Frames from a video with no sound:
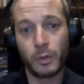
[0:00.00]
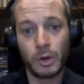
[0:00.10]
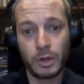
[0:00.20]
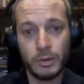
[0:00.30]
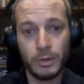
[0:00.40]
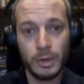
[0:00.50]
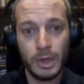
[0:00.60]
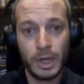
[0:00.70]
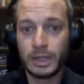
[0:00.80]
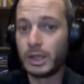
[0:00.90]
for you
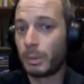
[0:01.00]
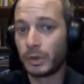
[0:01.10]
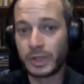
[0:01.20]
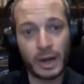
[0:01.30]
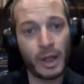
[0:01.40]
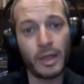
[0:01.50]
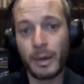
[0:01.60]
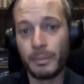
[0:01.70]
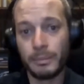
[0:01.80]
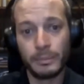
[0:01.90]
and double down on
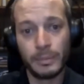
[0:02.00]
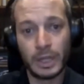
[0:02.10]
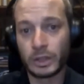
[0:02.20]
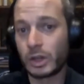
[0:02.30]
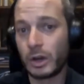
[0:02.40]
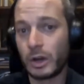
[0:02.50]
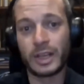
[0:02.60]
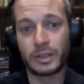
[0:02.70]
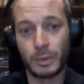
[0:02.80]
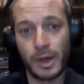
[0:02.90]
them and just go
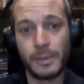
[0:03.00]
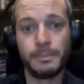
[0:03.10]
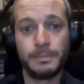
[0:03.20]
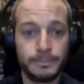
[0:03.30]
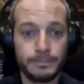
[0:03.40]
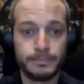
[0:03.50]
faster with them.